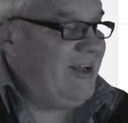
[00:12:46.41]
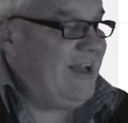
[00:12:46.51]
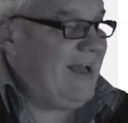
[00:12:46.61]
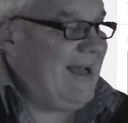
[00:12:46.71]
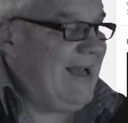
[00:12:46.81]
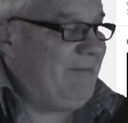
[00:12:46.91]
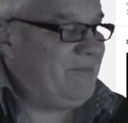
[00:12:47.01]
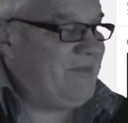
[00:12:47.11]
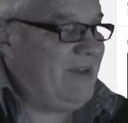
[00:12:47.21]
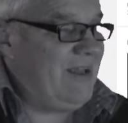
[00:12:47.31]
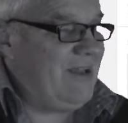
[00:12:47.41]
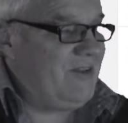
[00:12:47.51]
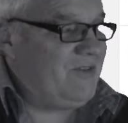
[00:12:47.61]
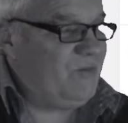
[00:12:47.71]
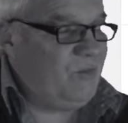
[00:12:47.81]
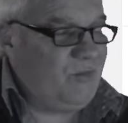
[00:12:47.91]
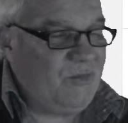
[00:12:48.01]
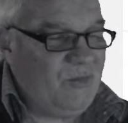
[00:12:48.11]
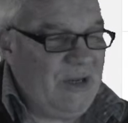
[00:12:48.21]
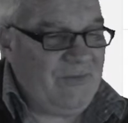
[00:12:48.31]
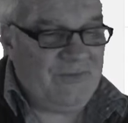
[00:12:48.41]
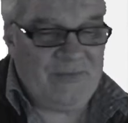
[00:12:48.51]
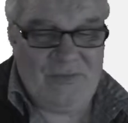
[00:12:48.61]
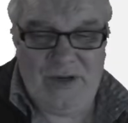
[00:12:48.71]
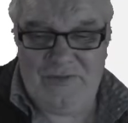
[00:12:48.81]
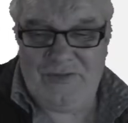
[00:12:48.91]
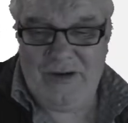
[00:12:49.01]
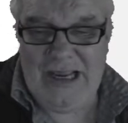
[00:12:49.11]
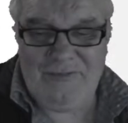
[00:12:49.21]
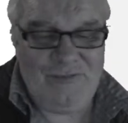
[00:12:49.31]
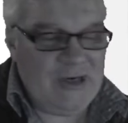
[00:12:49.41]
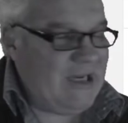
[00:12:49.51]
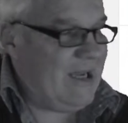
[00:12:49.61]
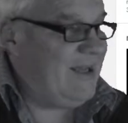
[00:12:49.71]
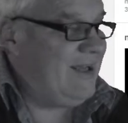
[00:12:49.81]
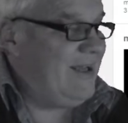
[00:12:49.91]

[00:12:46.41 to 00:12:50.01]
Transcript: it went for Africa